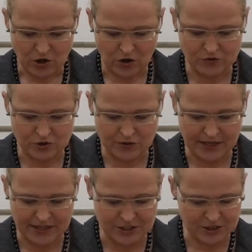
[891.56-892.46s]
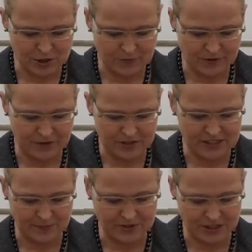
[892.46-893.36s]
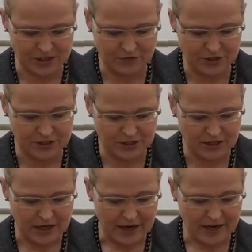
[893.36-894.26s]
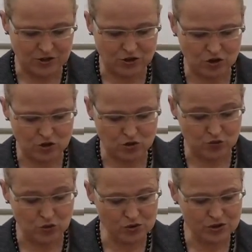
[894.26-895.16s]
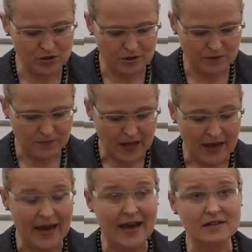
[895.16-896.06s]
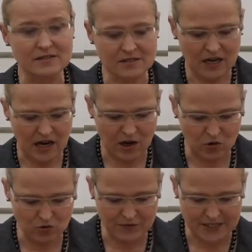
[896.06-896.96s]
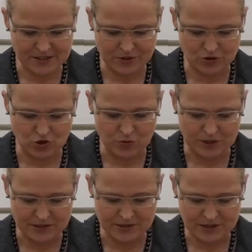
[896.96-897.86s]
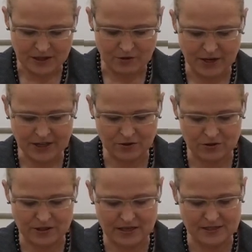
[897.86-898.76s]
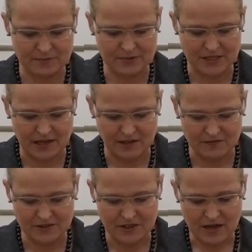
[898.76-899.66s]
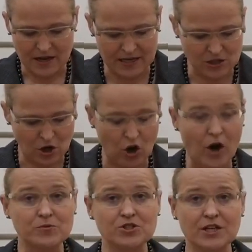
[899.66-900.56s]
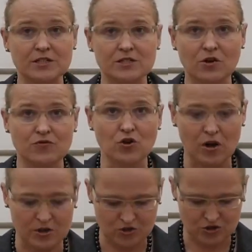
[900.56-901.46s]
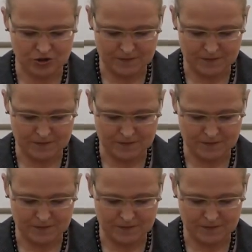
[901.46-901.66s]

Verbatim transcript: of the relations between subjectivity and truth and how Western humans recognize themselves as objects of knowledge.